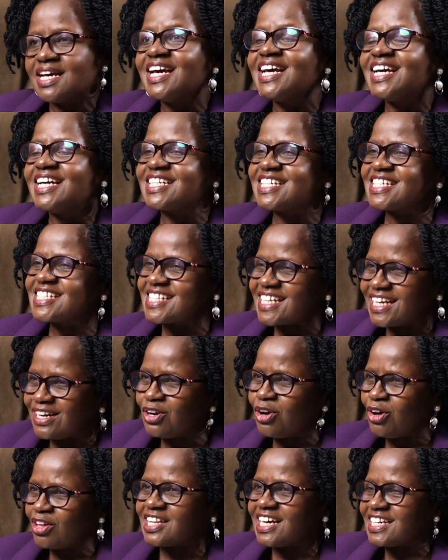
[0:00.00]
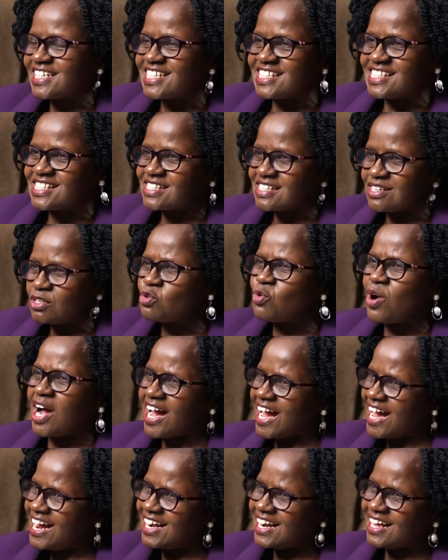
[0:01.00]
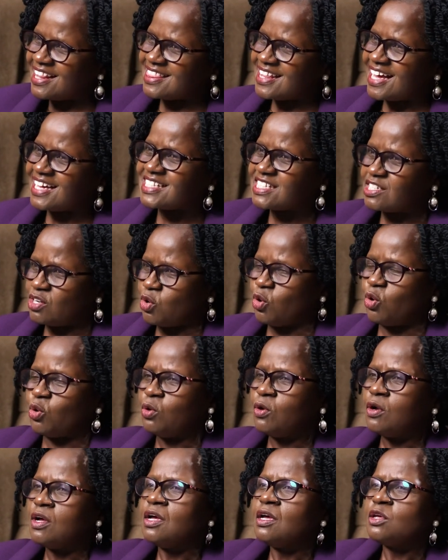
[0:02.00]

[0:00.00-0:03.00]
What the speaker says: It is the law that is, you are under that law.